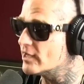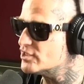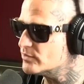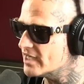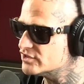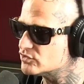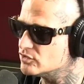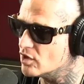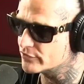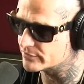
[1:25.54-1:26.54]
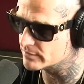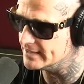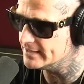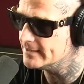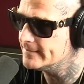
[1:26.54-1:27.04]
I graduated high school
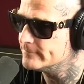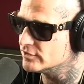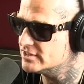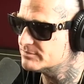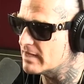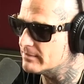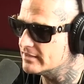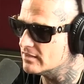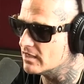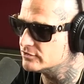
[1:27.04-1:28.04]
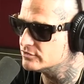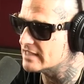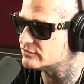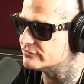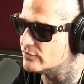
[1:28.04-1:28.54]
03. So this is probably,
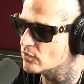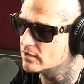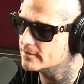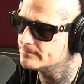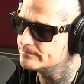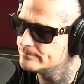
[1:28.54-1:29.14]
2004.